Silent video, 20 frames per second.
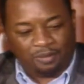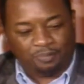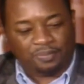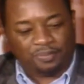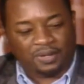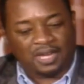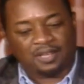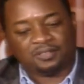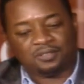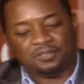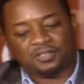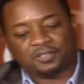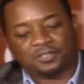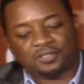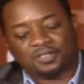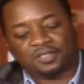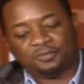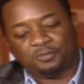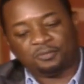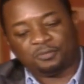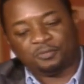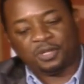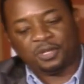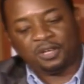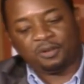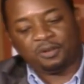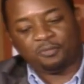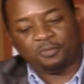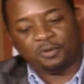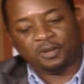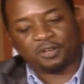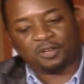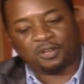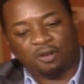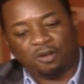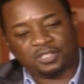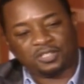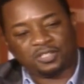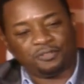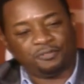Apostles are the, we're we're
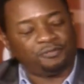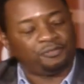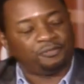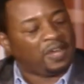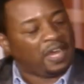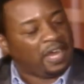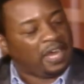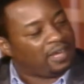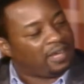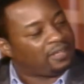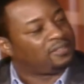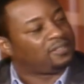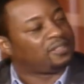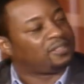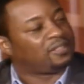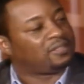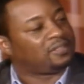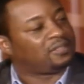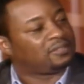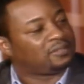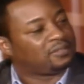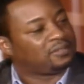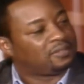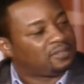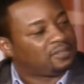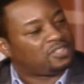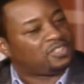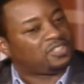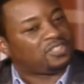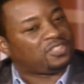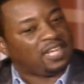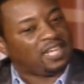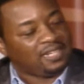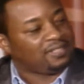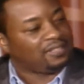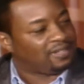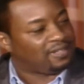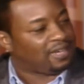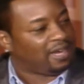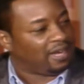called to father
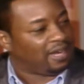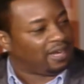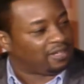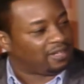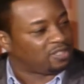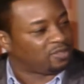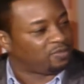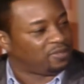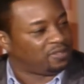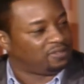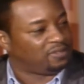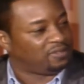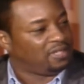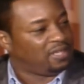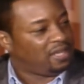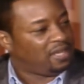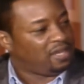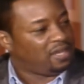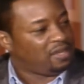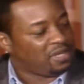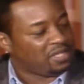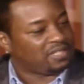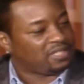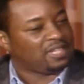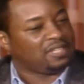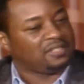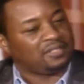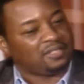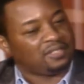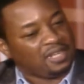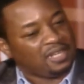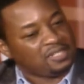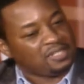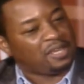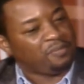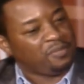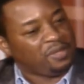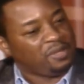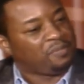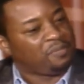sons in the gospel. Mm -hmm. when I say sons,
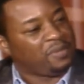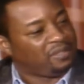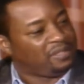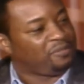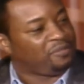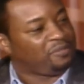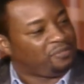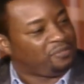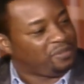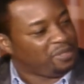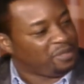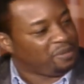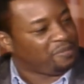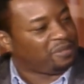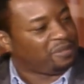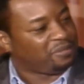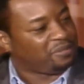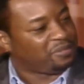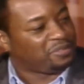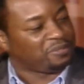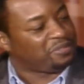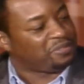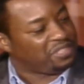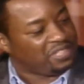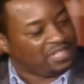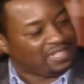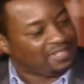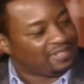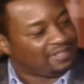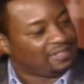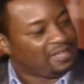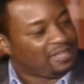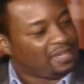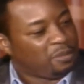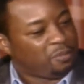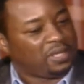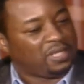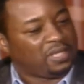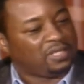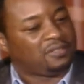I mean male and female. Mm -hmm. There are no mm-hmm. gender.
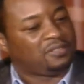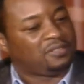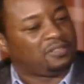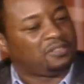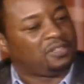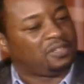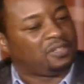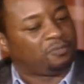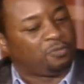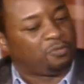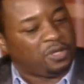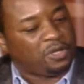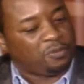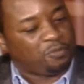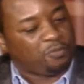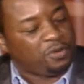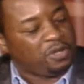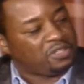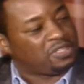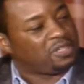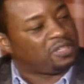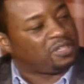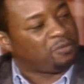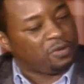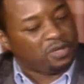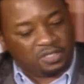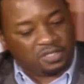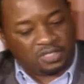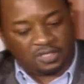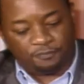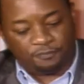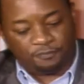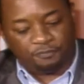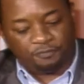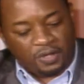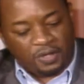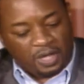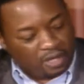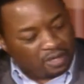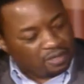Right. There's no gender. We're, yeah. we're to we're to
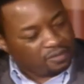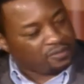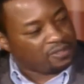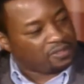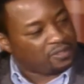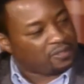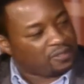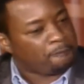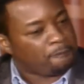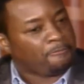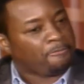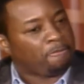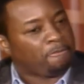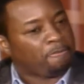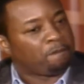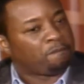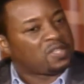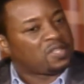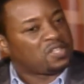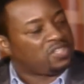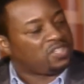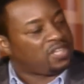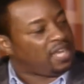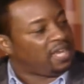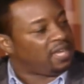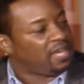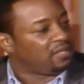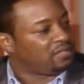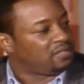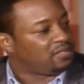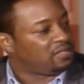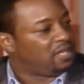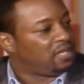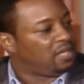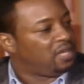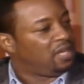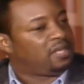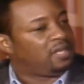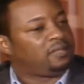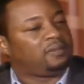father mm -hmm. sons.
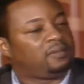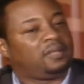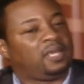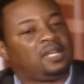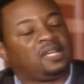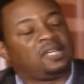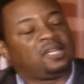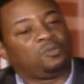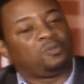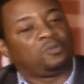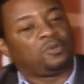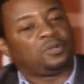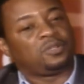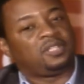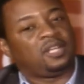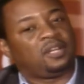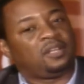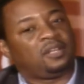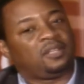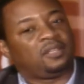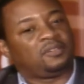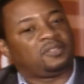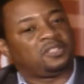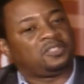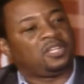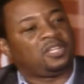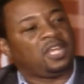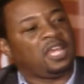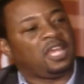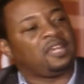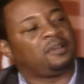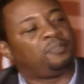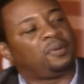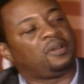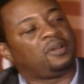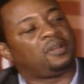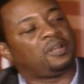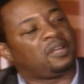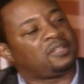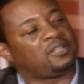Right. Uh, in other words, they're they're to take
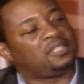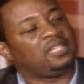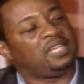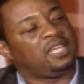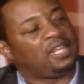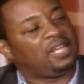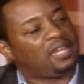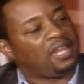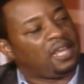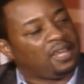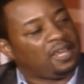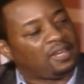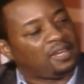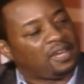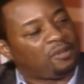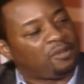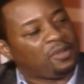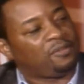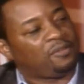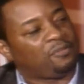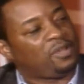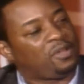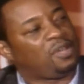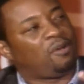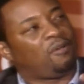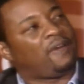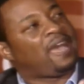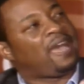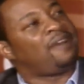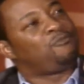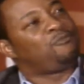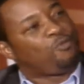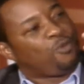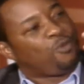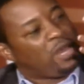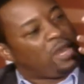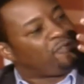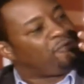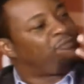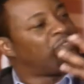upon our DNA. Now we we all have
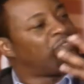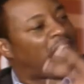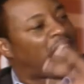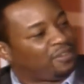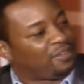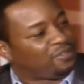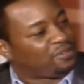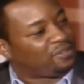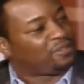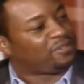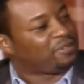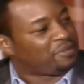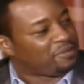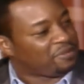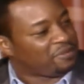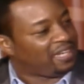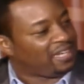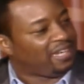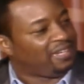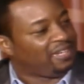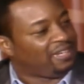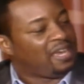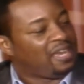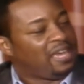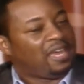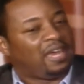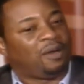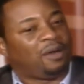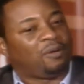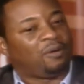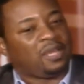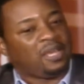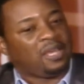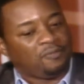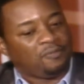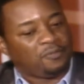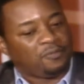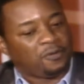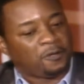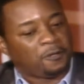one father. Right. Okay.
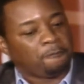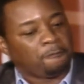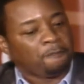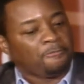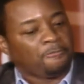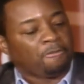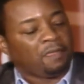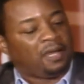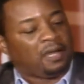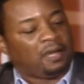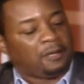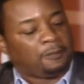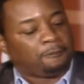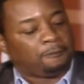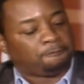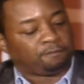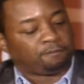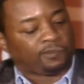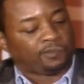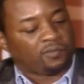However. Um,